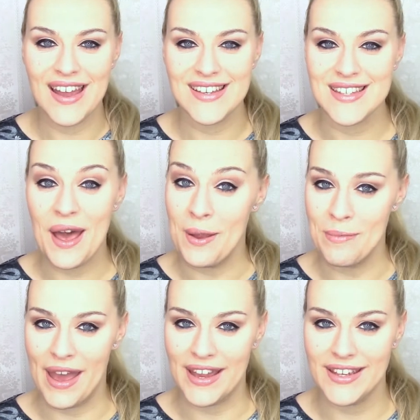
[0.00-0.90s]
guys,
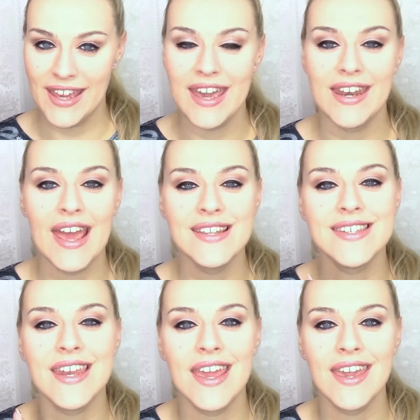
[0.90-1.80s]
I'm back again, and
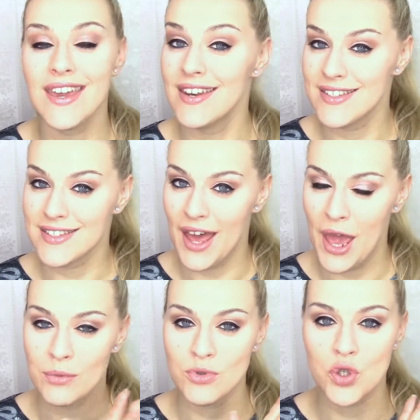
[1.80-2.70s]
today it is
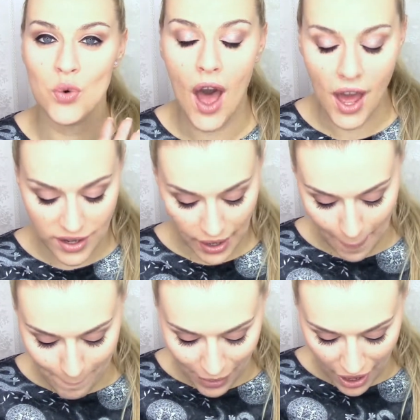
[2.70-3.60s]
time to
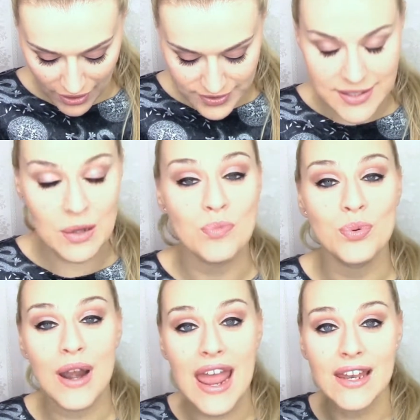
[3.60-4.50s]
unbox the
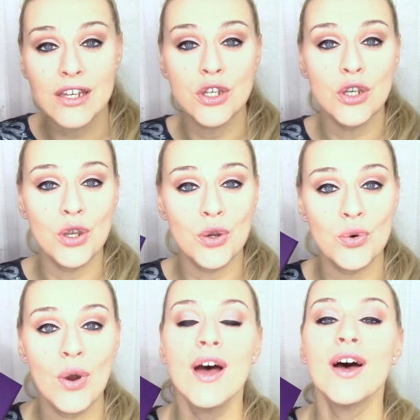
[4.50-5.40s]
brand
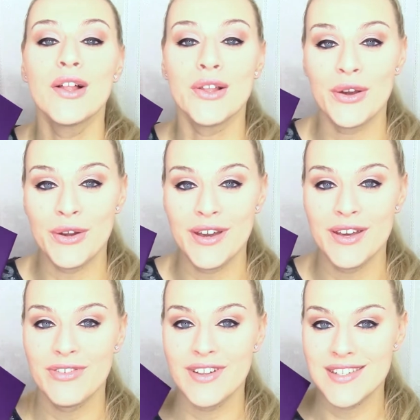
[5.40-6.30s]
new
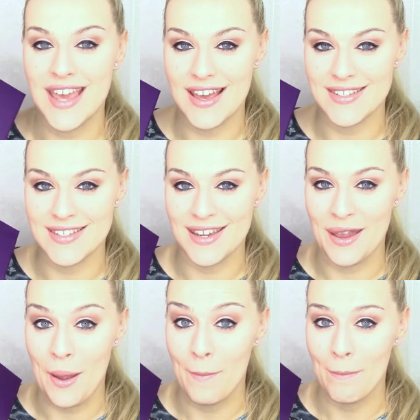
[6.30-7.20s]

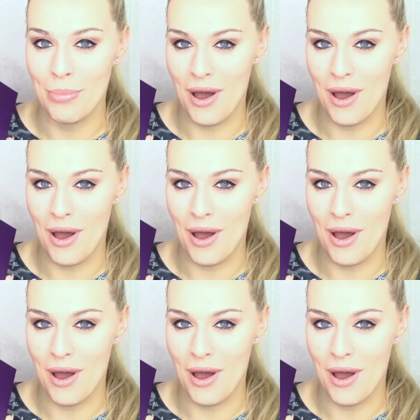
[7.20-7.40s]
Lookfantastic